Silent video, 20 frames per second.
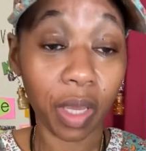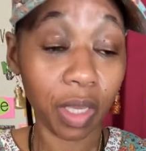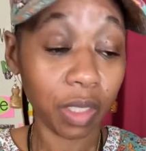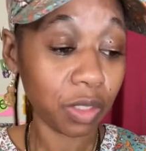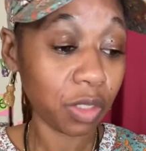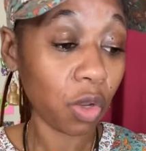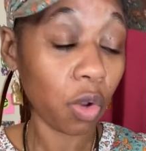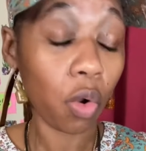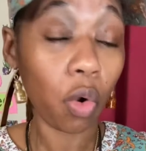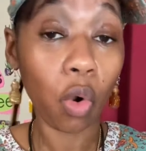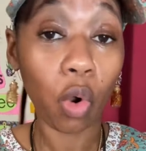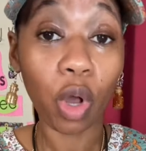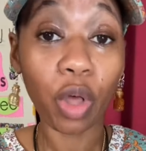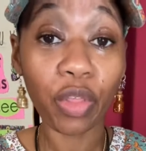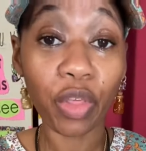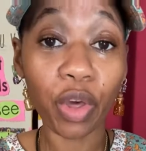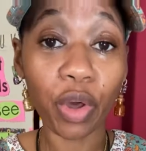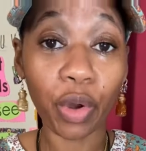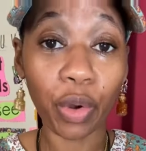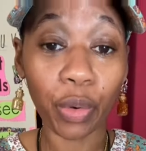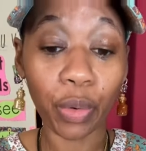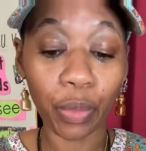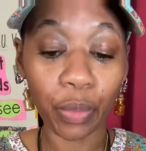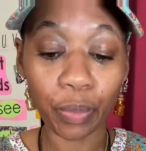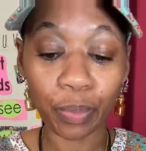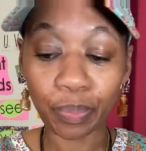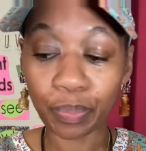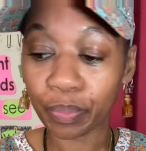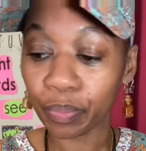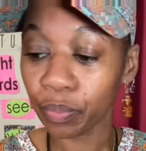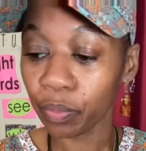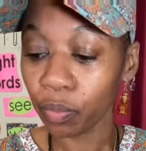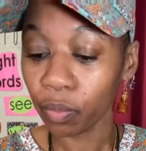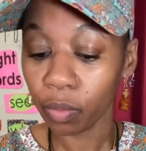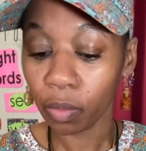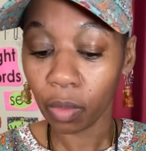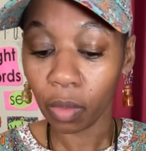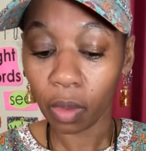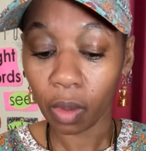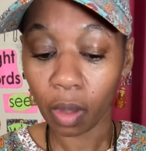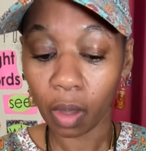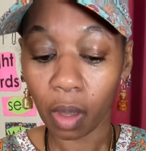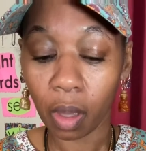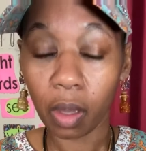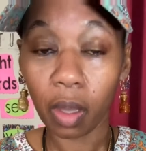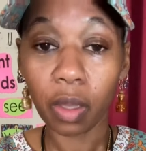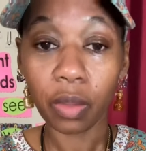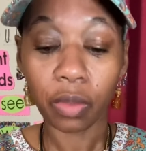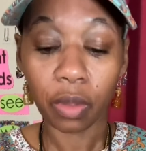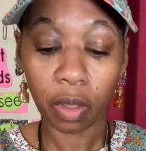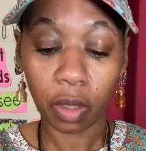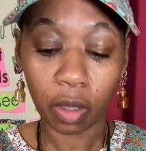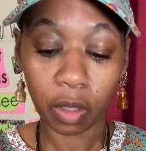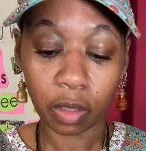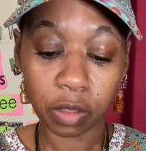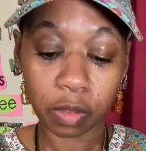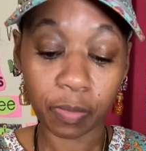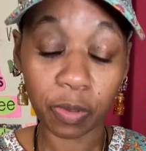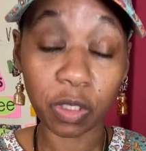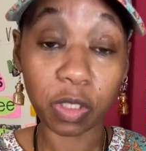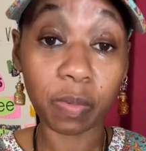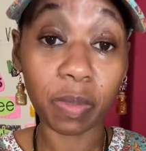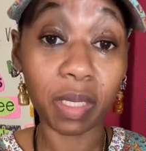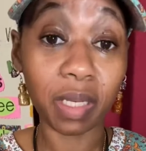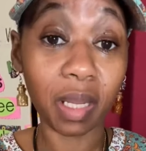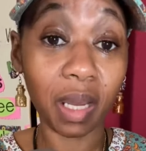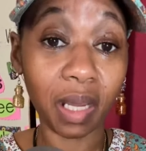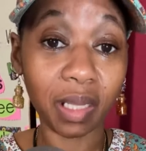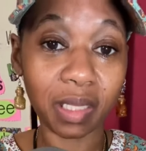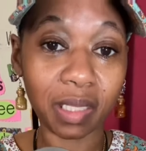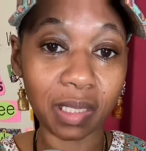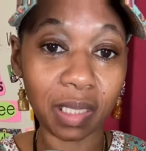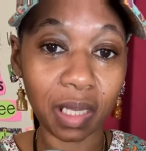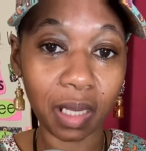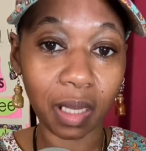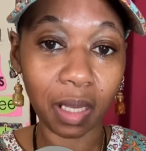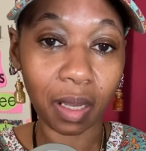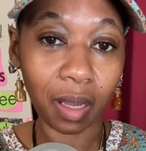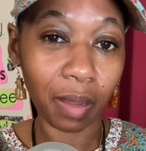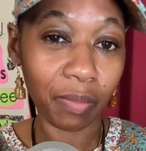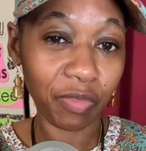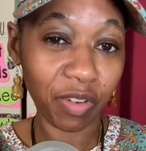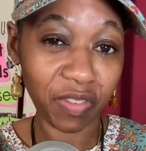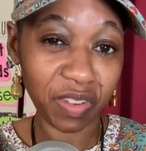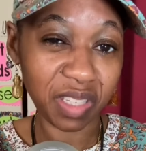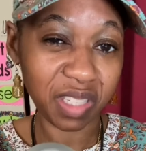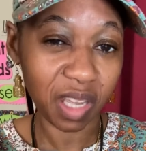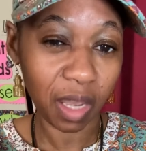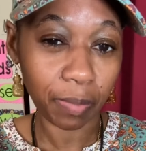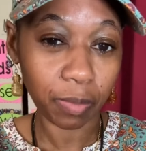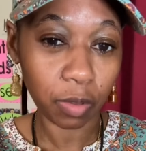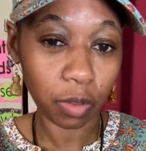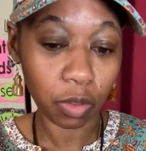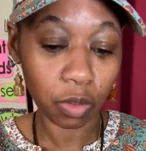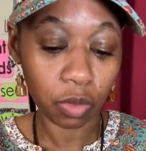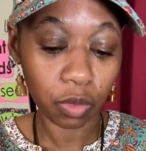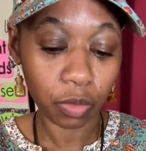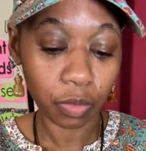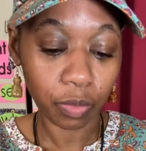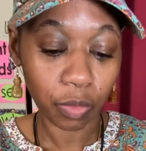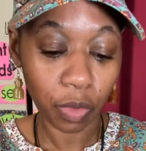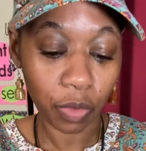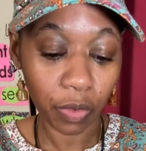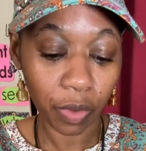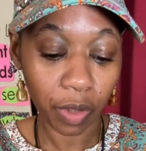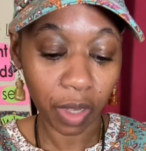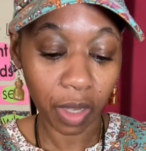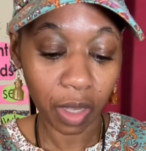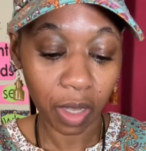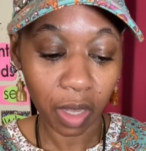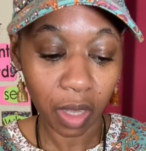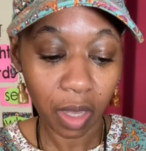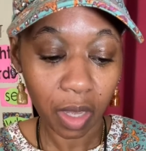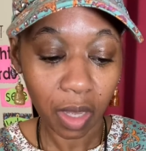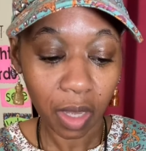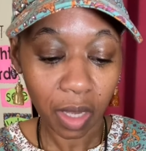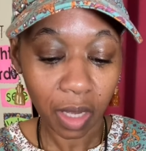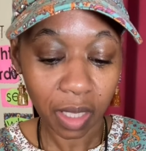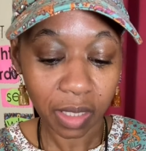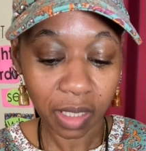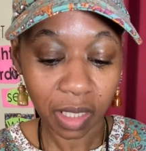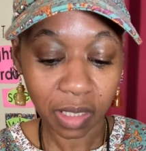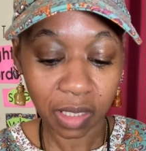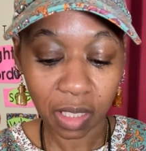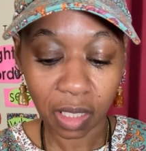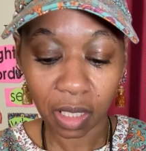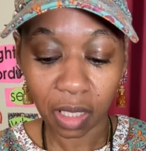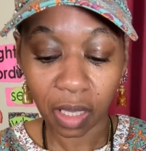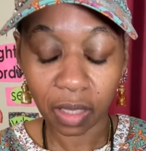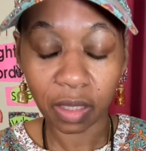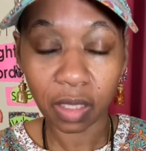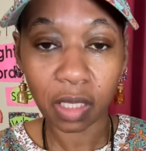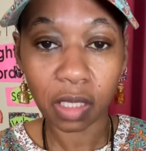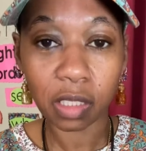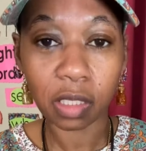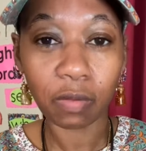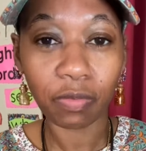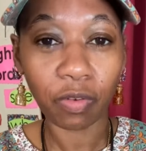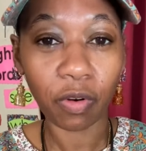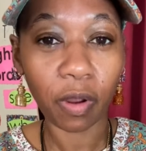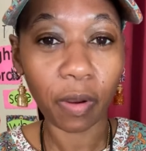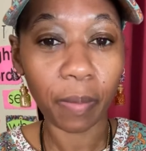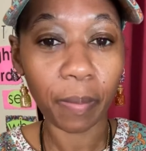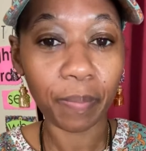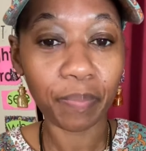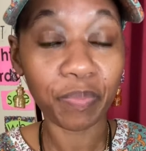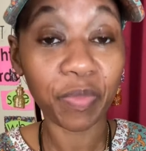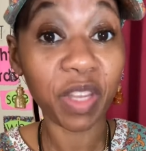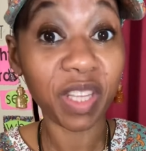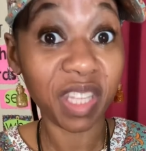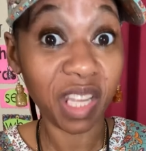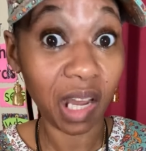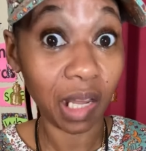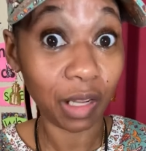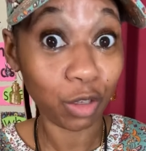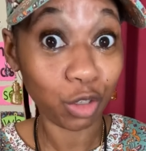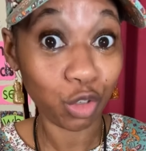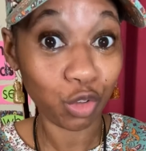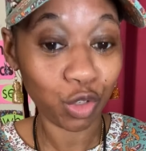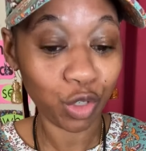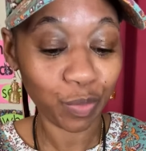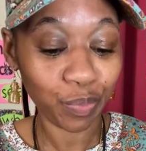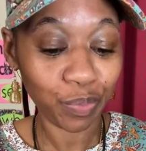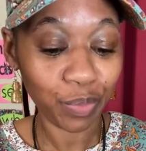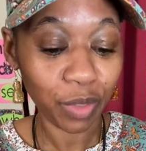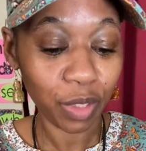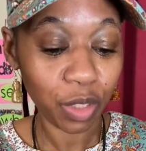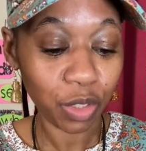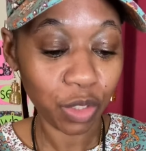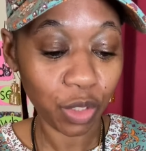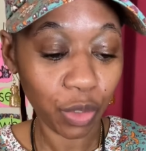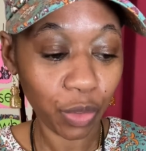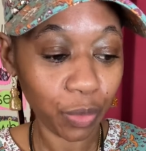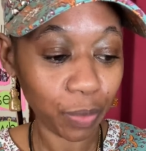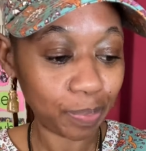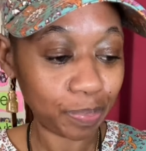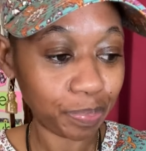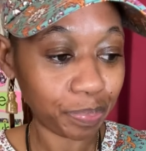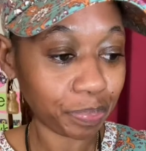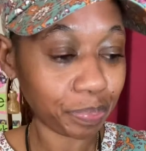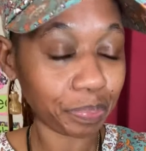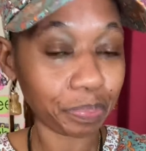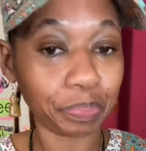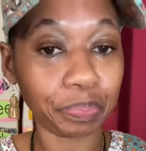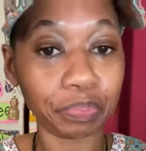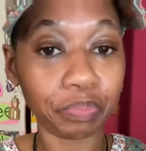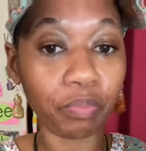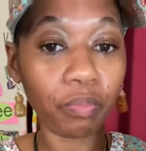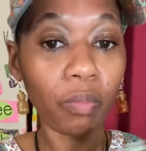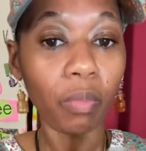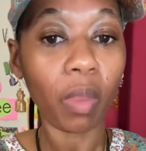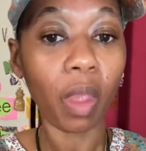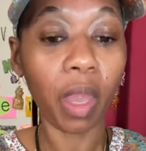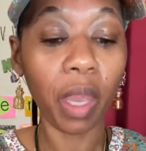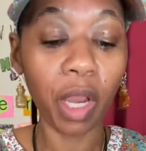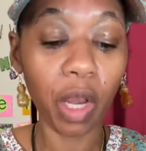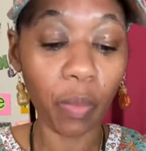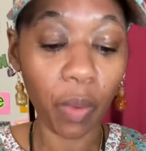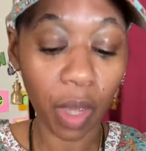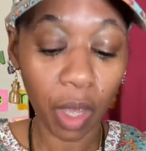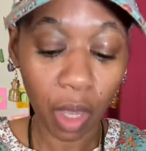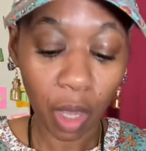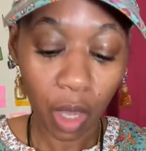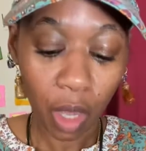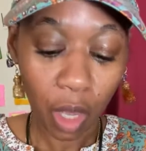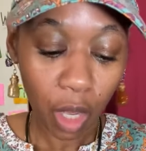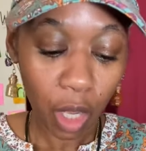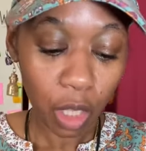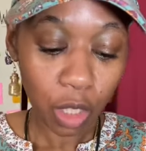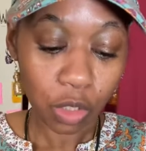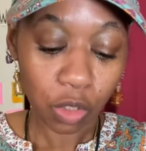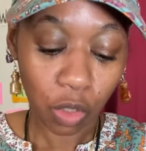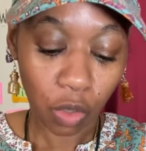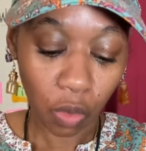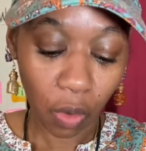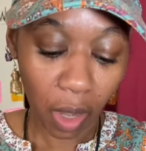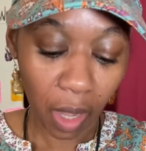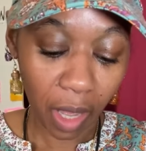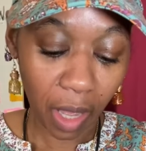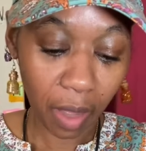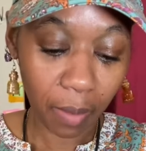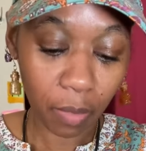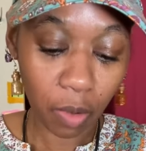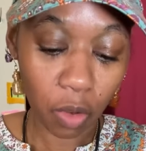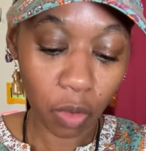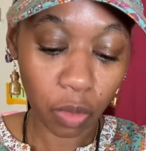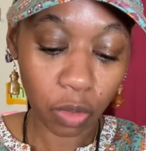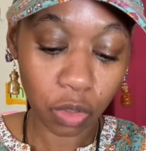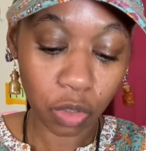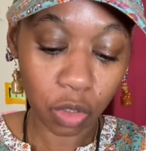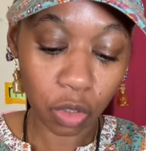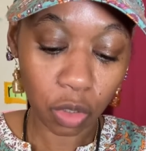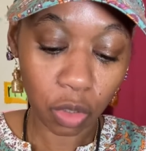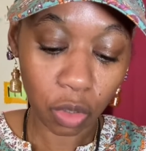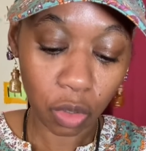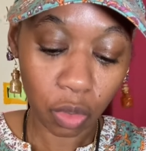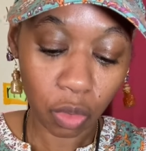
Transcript: so although it's supposed to be non-stick, I'm very skeptical, okay? Because I did get these from the Dollar Tree. So, anyway. So I am going to